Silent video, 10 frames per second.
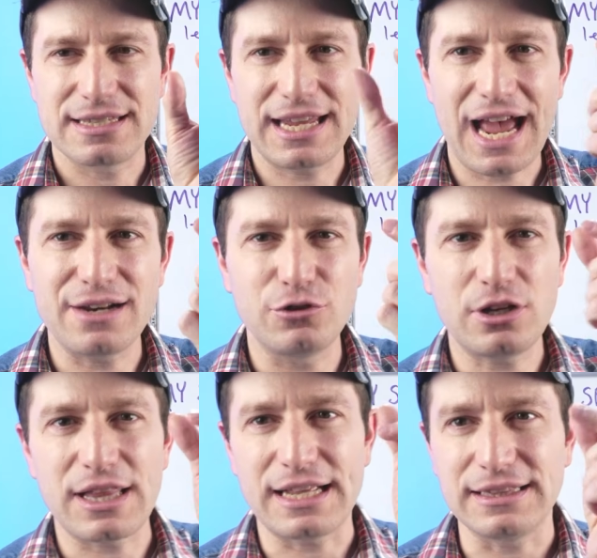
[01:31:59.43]
They kind of
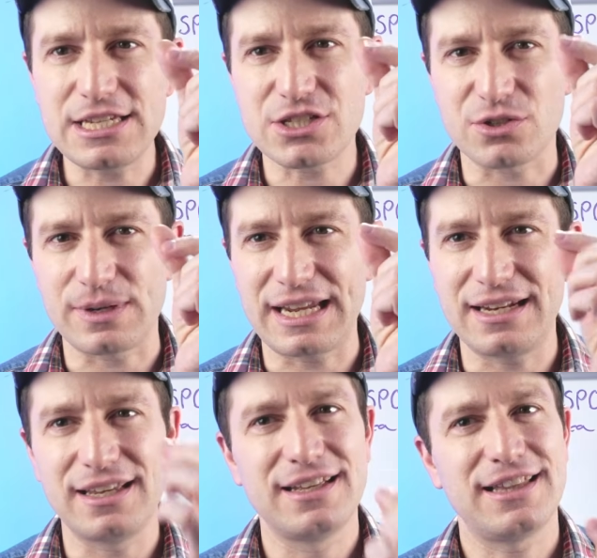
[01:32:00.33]
look like
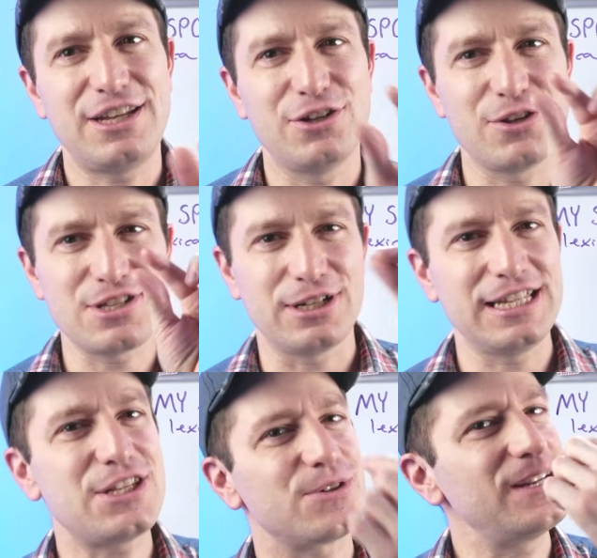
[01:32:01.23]
Listerine, like, you know, those little
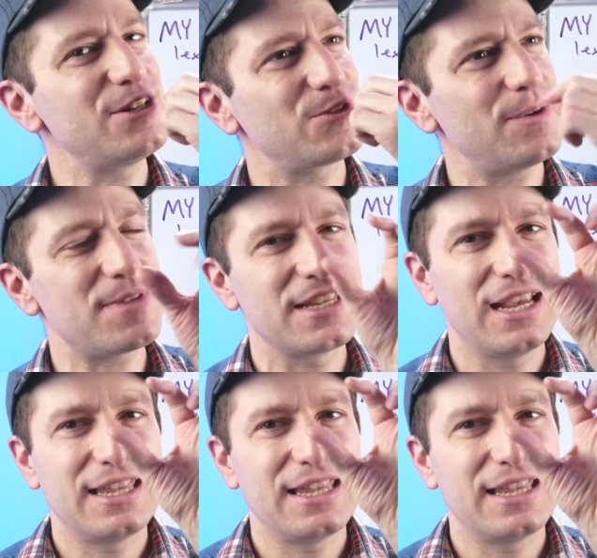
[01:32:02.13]
Listerine strips.